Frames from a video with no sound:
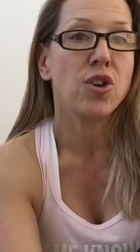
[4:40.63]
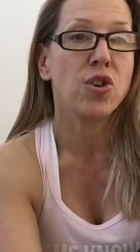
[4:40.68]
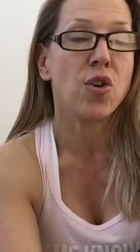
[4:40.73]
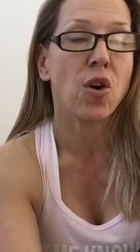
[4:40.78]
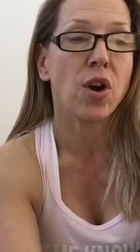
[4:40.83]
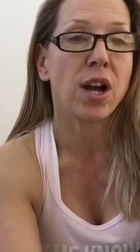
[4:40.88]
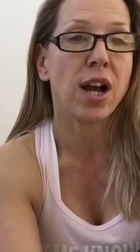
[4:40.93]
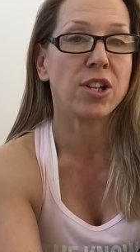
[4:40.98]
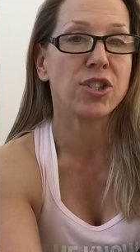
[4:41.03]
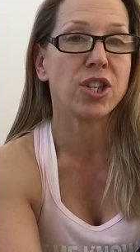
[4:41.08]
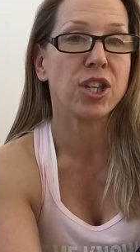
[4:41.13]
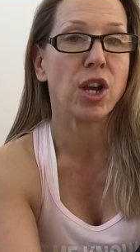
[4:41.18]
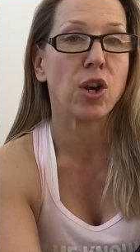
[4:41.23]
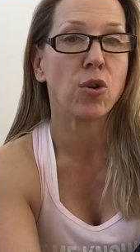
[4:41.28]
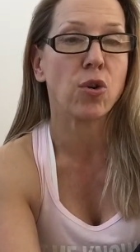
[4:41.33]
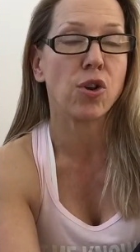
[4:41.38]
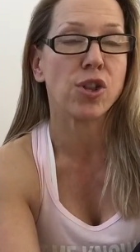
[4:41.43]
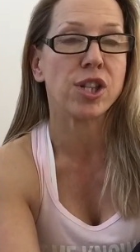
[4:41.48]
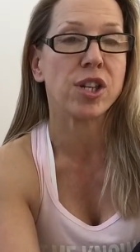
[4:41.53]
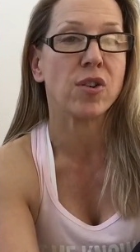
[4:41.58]
not cutting
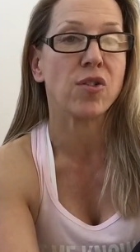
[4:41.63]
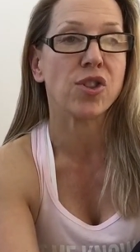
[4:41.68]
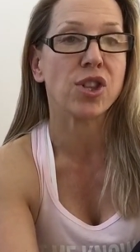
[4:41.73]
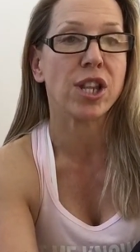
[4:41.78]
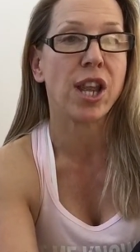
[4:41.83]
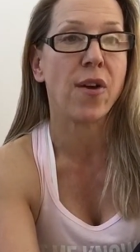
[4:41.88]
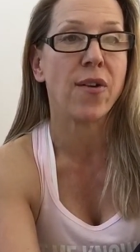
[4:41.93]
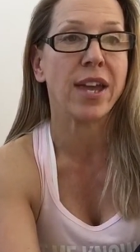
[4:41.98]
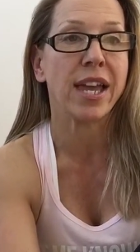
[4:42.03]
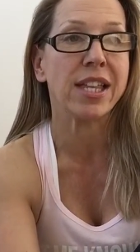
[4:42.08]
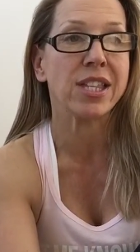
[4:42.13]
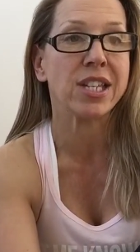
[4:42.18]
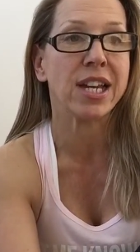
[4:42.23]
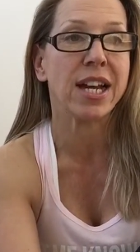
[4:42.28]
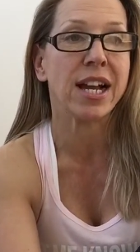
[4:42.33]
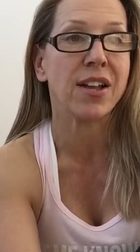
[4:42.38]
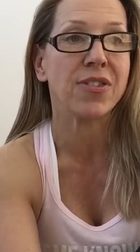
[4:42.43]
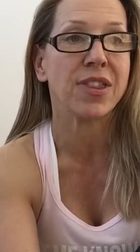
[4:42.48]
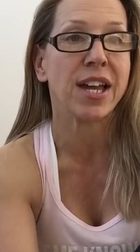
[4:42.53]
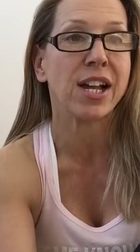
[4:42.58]
across it or slowing it
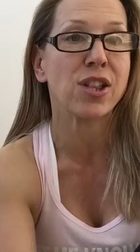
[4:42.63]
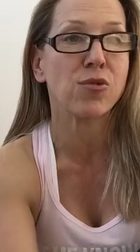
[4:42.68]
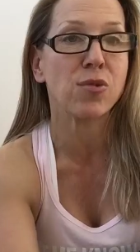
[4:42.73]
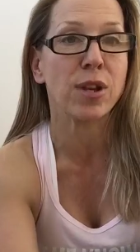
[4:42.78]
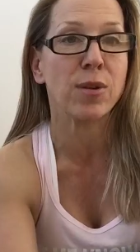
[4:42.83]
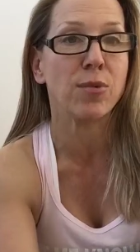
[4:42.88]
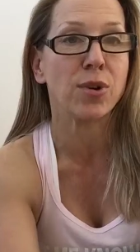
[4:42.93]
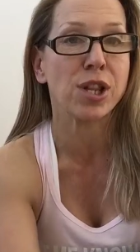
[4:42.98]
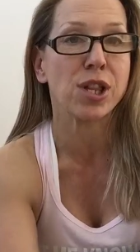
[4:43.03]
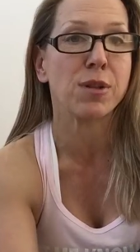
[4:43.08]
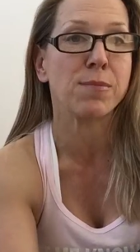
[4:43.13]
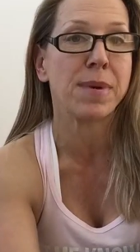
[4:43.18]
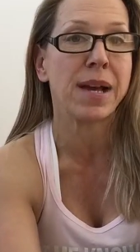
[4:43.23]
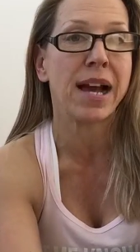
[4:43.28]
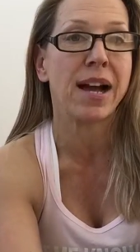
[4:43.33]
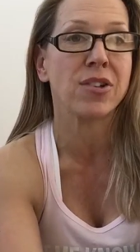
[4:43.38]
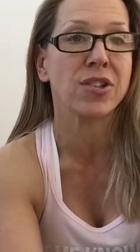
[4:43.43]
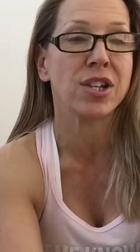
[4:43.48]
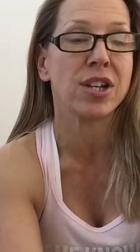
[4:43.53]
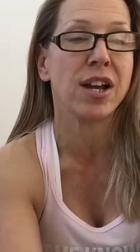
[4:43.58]
down. That's really what it's
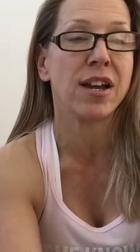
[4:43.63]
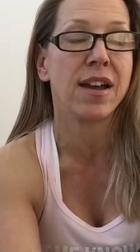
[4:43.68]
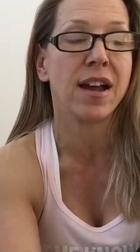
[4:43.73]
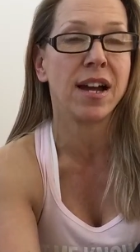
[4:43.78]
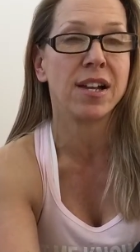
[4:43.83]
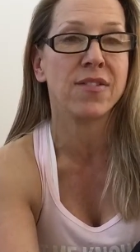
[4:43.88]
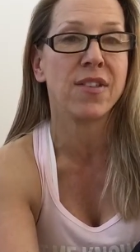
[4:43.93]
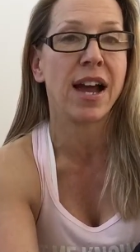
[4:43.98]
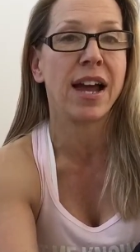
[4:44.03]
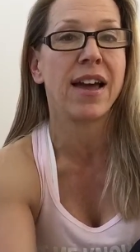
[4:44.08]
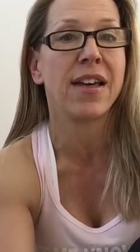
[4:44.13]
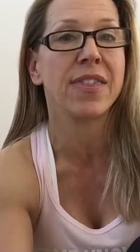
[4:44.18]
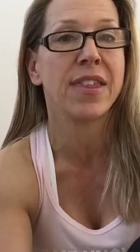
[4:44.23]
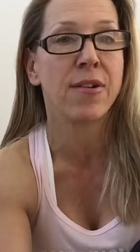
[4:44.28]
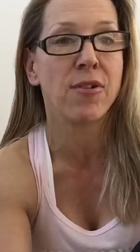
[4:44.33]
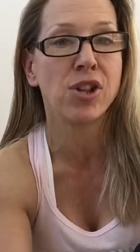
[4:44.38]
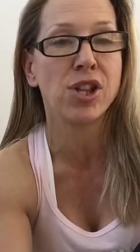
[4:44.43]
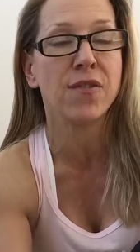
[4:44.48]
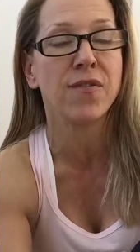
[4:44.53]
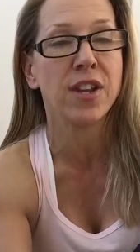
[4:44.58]
about. And
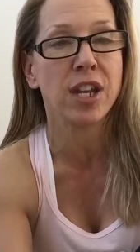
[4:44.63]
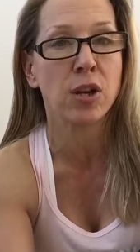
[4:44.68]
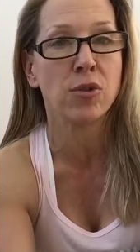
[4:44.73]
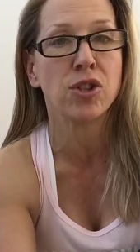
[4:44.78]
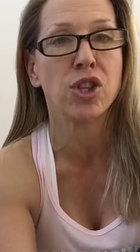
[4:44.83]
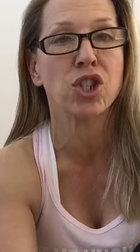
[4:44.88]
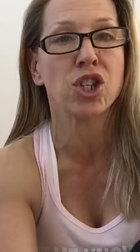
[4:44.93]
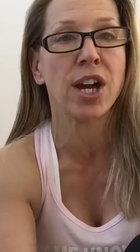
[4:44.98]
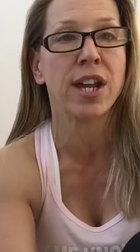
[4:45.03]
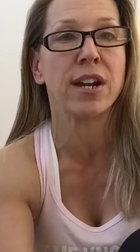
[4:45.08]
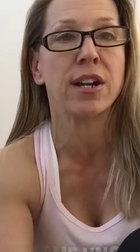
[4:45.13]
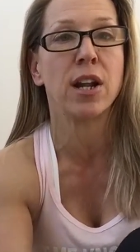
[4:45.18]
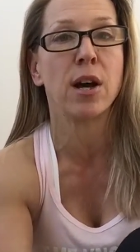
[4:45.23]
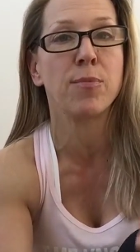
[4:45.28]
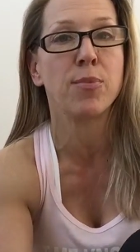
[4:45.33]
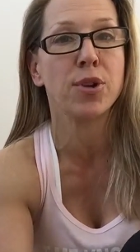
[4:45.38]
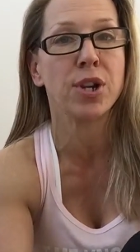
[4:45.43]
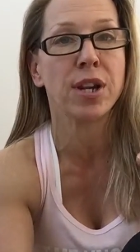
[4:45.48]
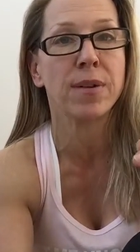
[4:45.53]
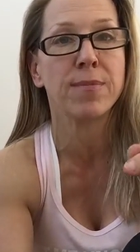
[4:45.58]
there is a video on this channel,
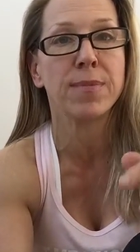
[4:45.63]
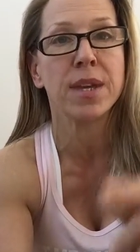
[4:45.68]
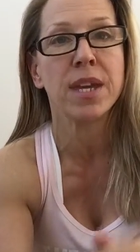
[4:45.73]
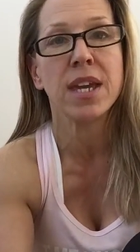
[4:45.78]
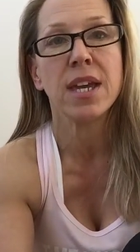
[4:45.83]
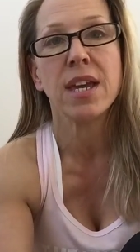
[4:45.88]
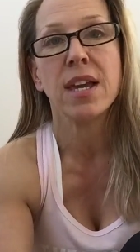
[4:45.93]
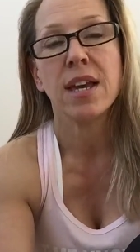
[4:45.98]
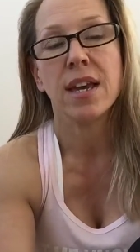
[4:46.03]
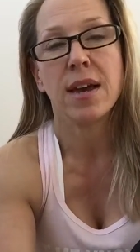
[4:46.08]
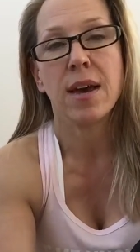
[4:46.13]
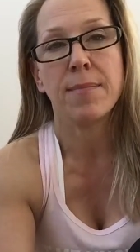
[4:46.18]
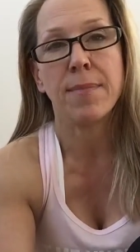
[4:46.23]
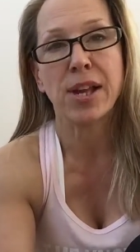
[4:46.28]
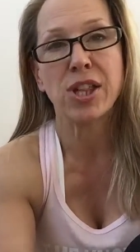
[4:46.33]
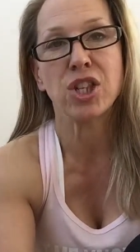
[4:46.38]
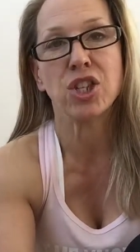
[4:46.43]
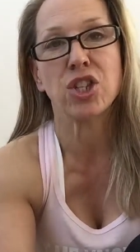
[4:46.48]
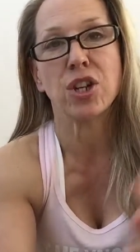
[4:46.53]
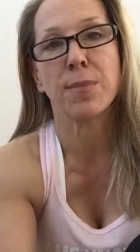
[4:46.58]
I'll put a
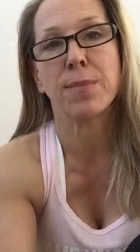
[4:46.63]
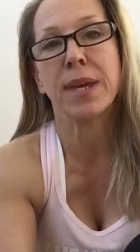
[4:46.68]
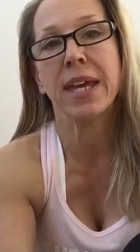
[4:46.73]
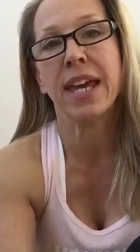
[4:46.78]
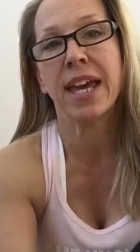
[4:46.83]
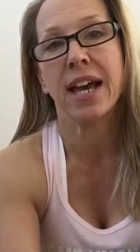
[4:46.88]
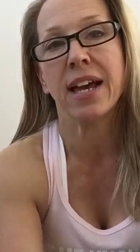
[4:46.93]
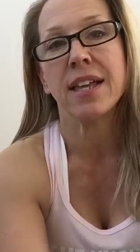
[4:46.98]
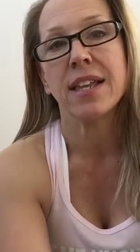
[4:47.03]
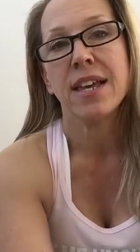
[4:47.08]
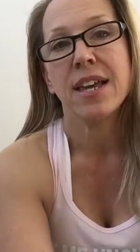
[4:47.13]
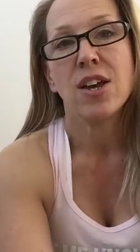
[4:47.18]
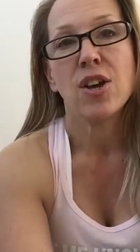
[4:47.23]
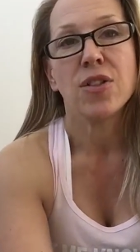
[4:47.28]
message up here.